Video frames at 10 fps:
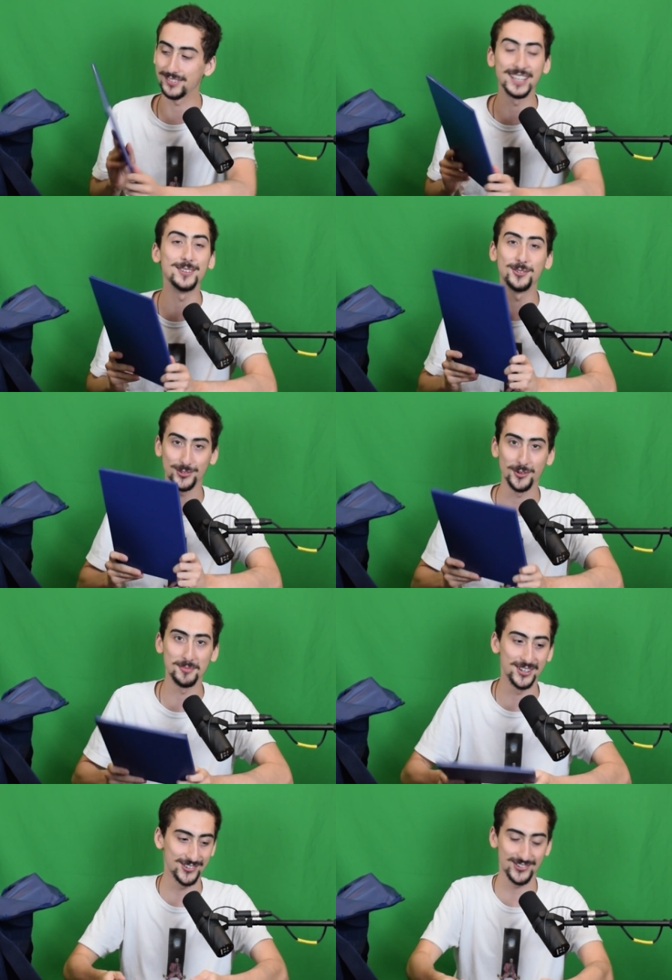Thank you so
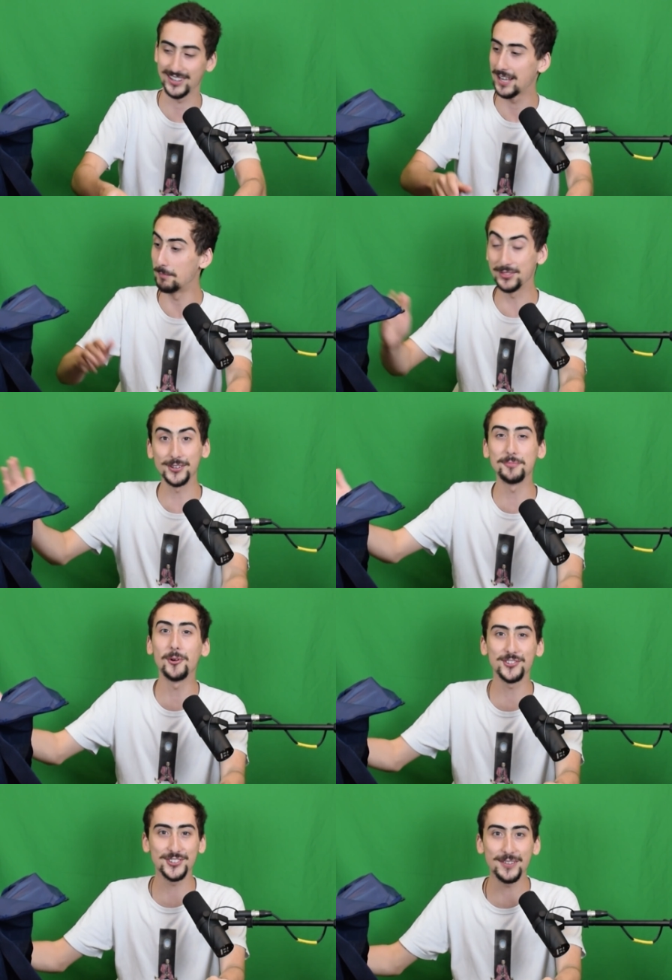much. But there's
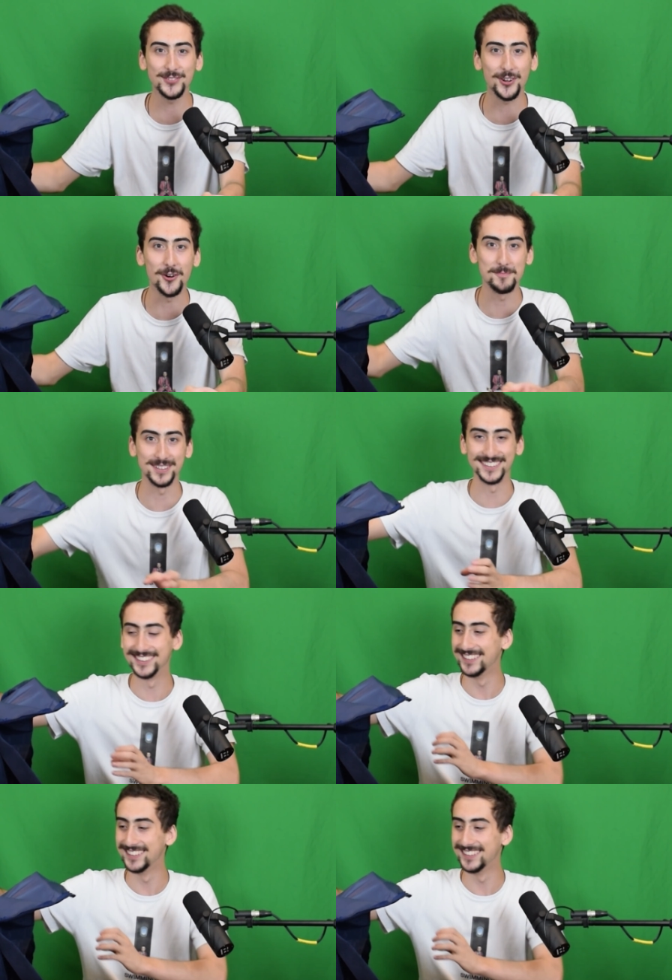more stuff to open.